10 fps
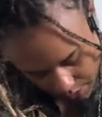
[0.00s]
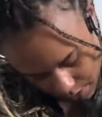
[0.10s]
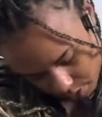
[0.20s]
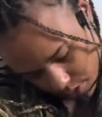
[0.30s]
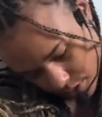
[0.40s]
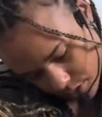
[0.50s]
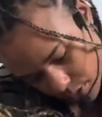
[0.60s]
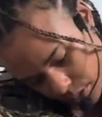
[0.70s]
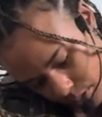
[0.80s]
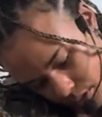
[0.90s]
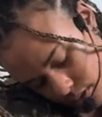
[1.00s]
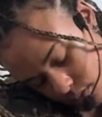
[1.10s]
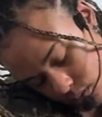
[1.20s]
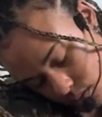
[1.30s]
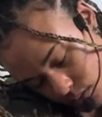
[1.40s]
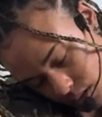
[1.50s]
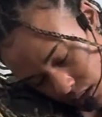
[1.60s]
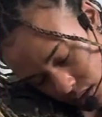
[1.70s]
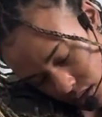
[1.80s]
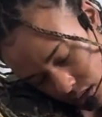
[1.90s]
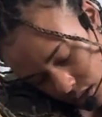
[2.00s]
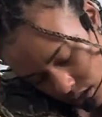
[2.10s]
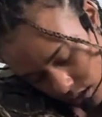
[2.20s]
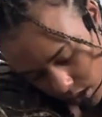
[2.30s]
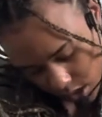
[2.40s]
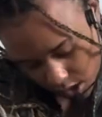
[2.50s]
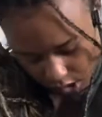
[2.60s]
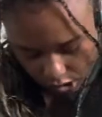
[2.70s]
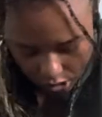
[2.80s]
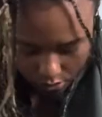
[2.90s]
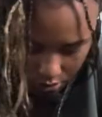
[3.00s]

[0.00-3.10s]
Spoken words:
ear to shoulder one way and then ear to